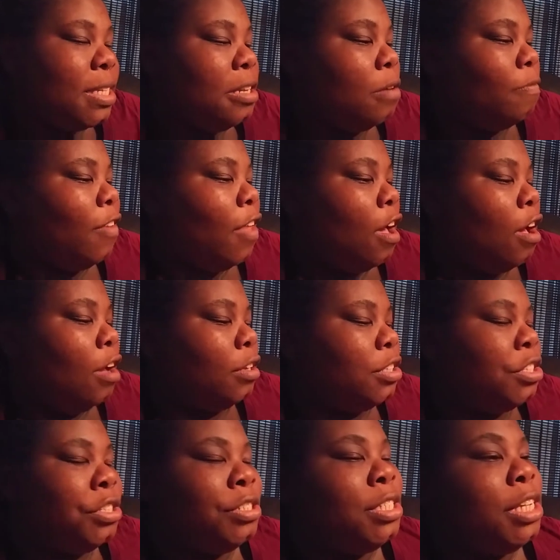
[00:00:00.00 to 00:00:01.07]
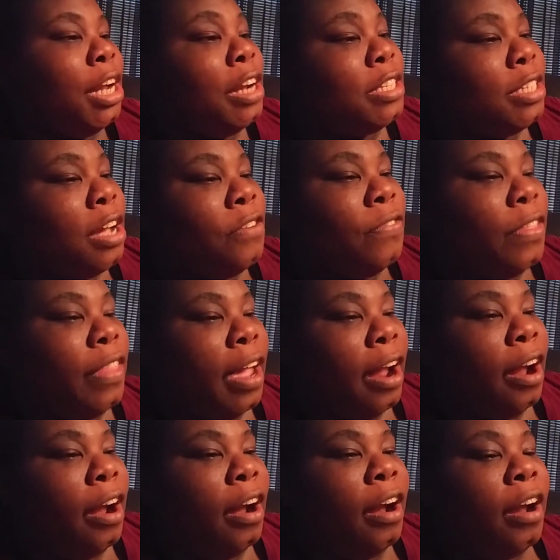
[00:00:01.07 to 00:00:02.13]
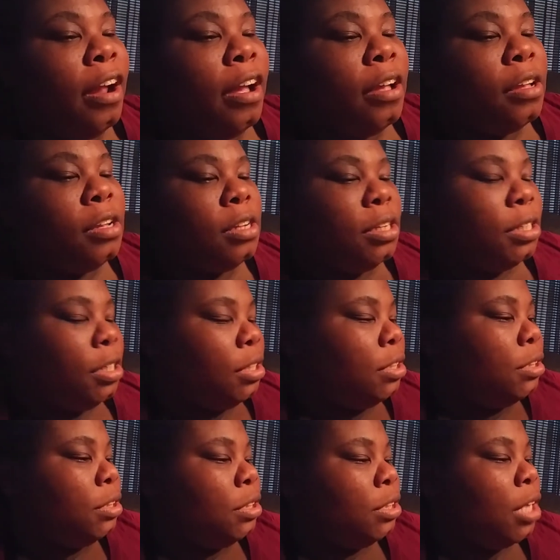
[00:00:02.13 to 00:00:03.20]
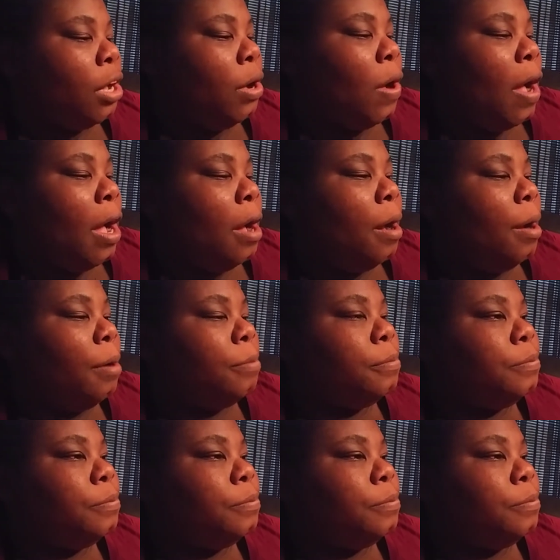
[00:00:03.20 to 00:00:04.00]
in the vlog. Did you see yourself in there? So, um, I um... Show,